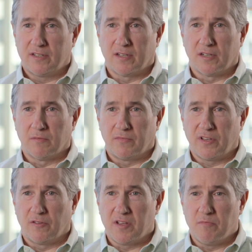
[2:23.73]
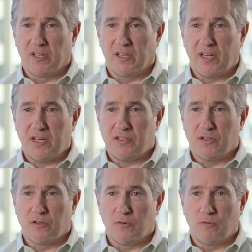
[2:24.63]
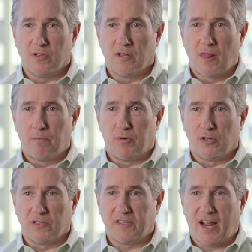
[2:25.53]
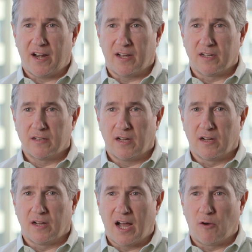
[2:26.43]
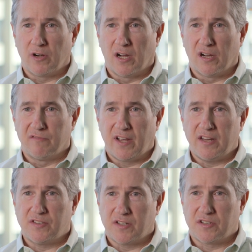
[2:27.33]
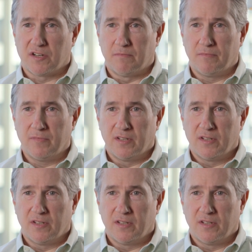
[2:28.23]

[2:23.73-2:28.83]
The ability to pull data out of a system